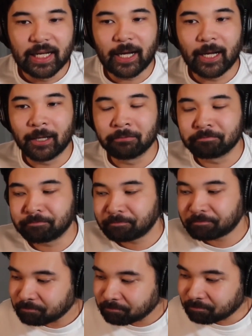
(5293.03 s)

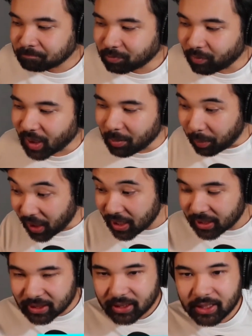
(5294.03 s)

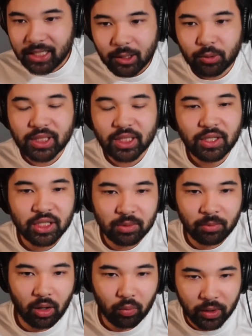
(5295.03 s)
But it was such a
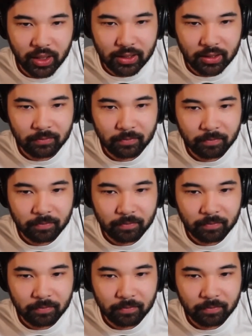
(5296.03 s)
small win,